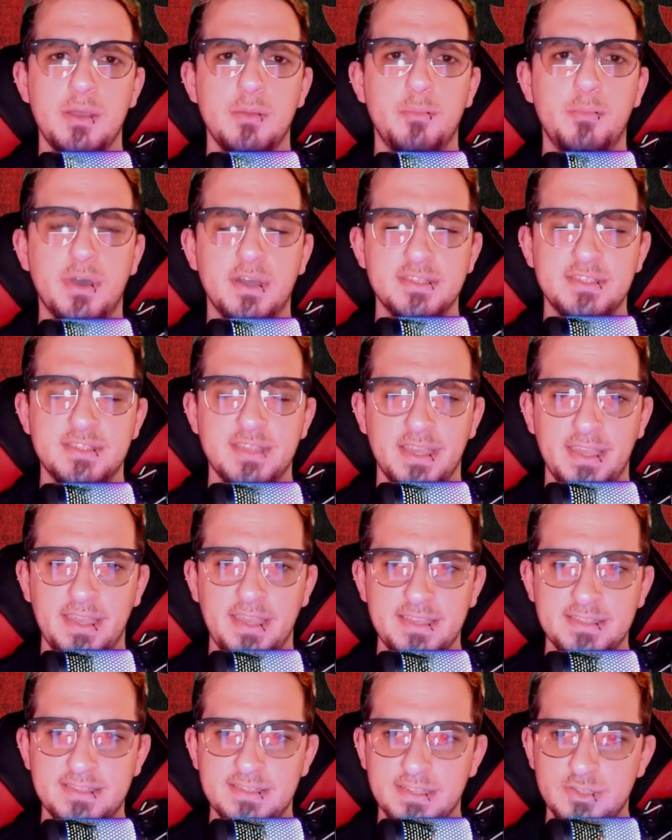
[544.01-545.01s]
But
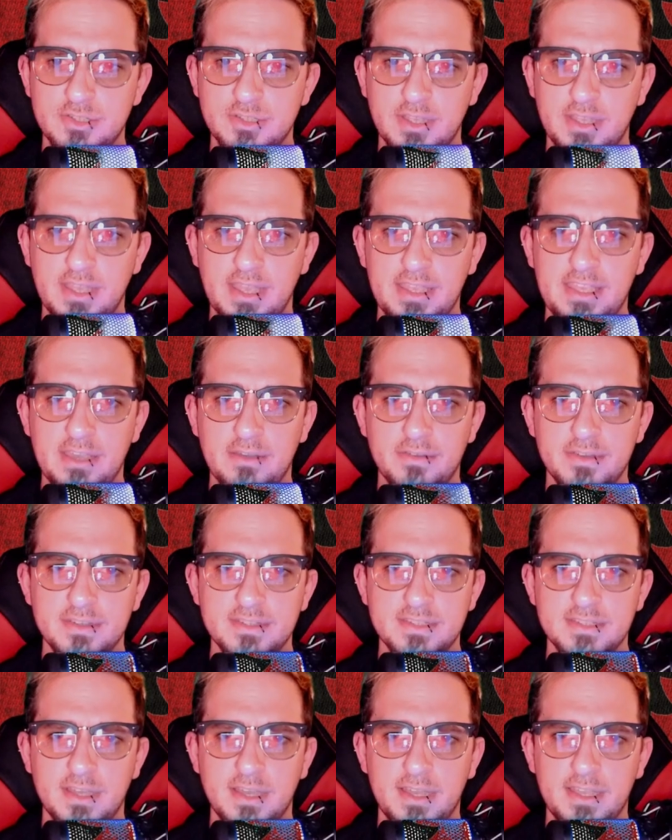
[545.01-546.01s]
essentially, give
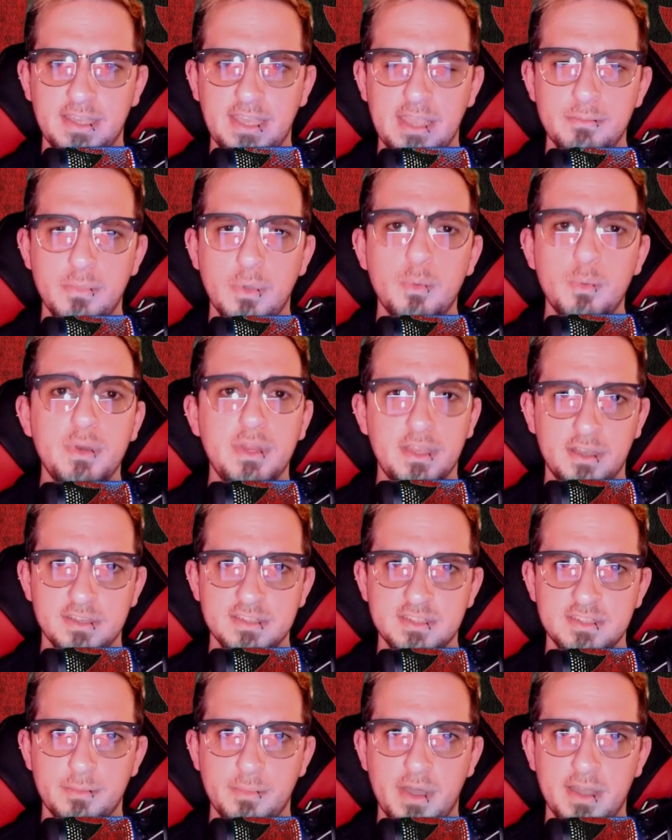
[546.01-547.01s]
us a game mode we can
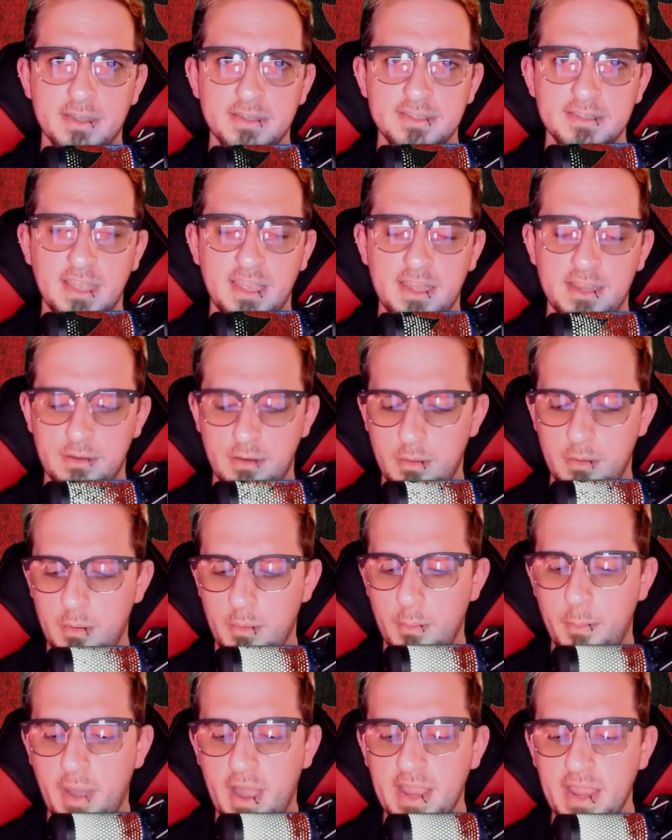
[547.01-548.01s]
customize, and
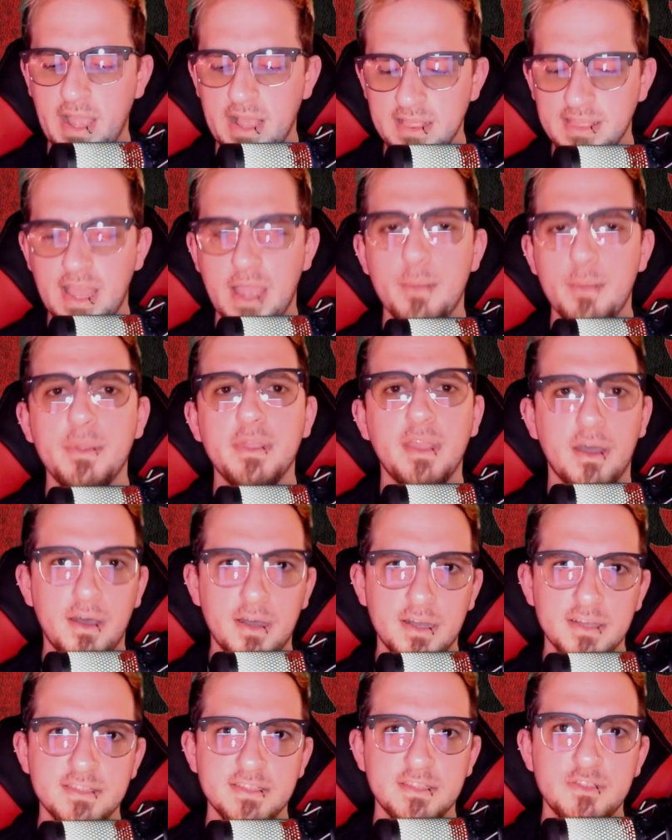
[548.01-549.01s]
by allowing
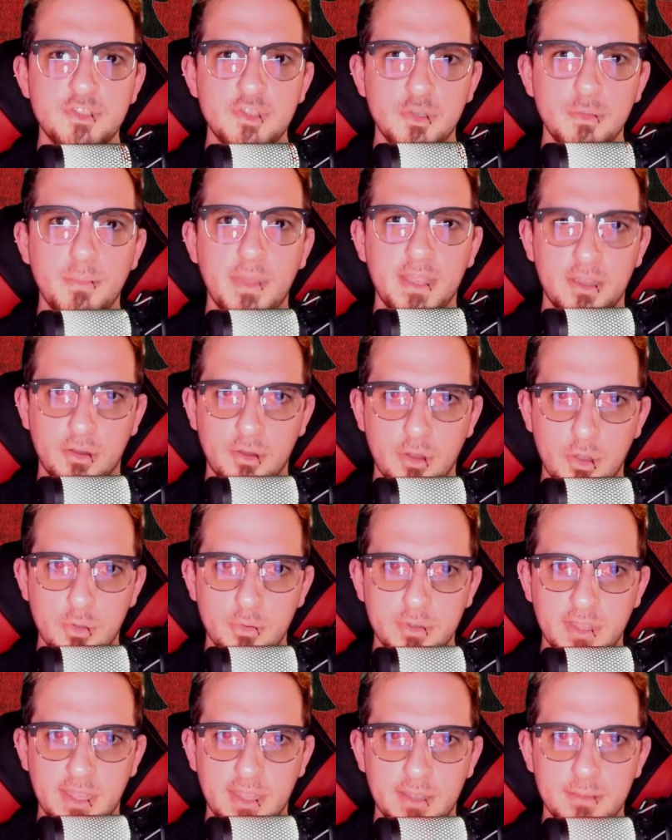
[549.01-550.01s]
us to make our own
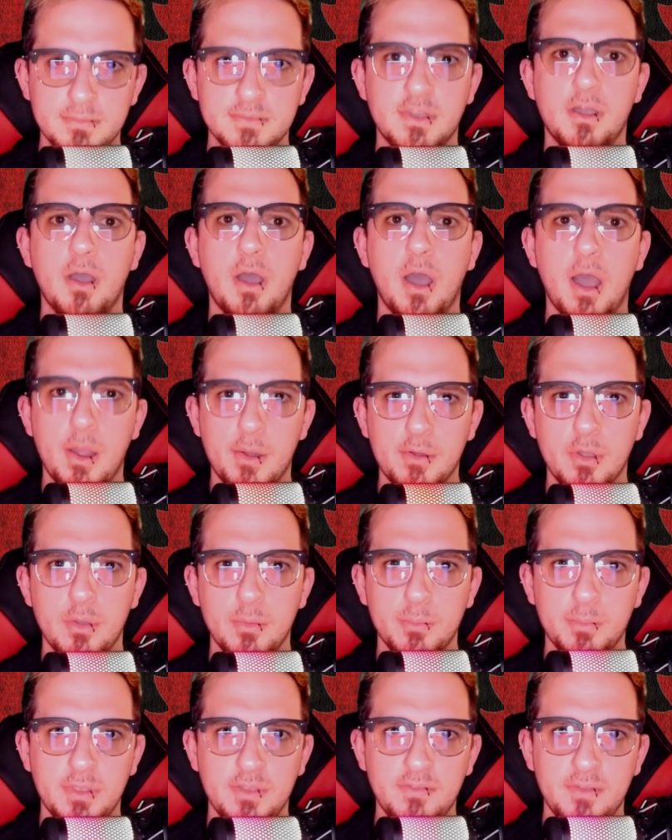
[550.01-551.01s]
games, our own
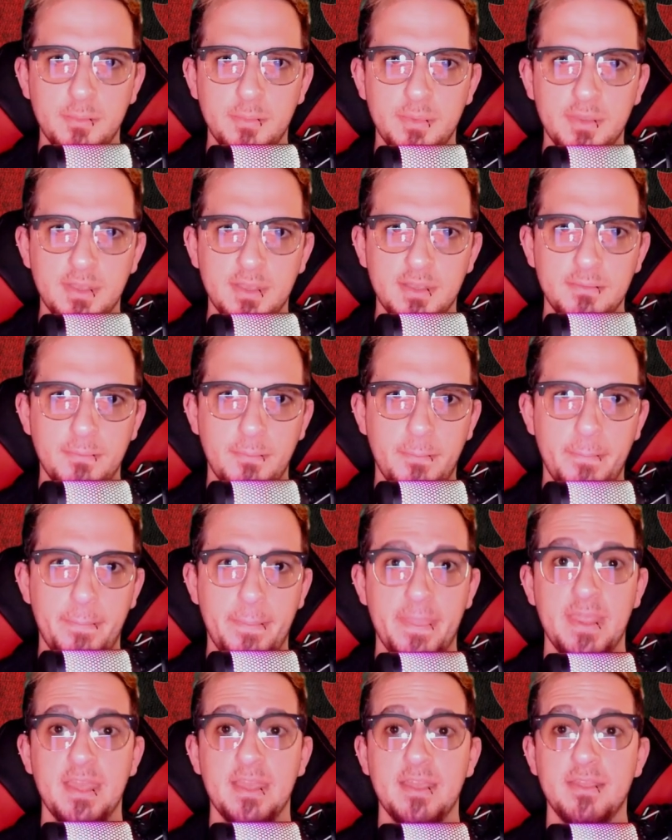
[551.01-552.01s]
PvP,
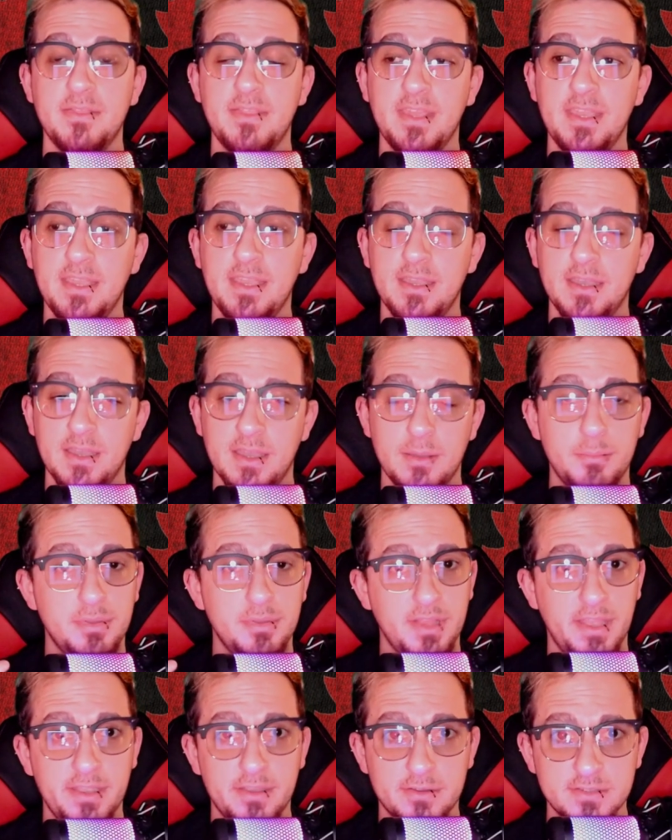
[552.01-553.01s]
the
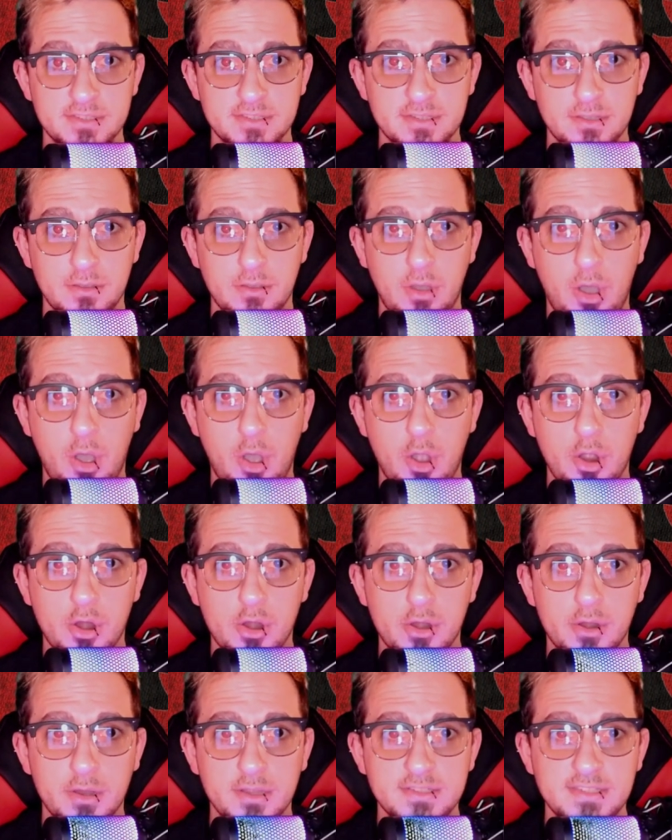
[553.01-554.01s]
players
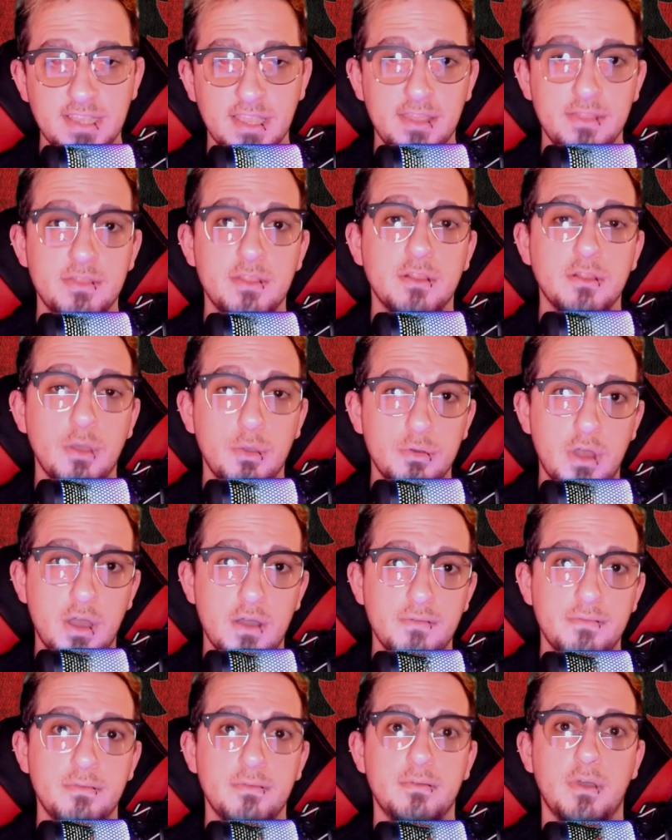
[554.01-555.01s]
are taking the load
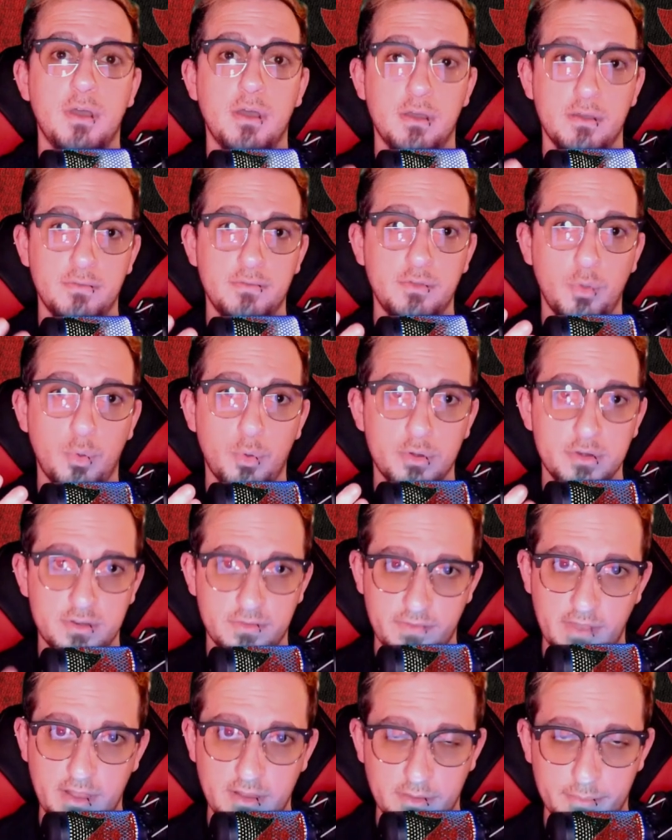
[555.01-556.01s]
off of your
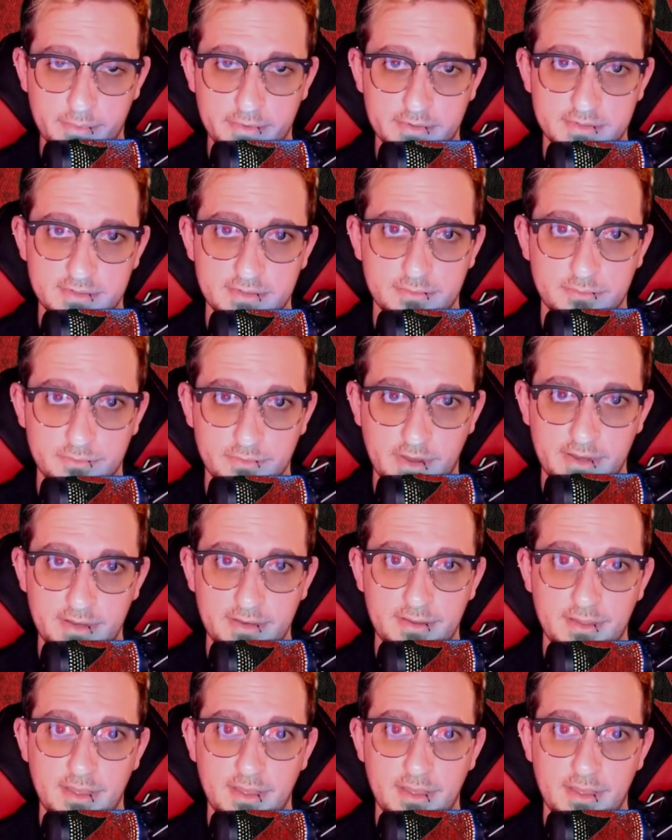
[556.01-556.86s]
developers, right?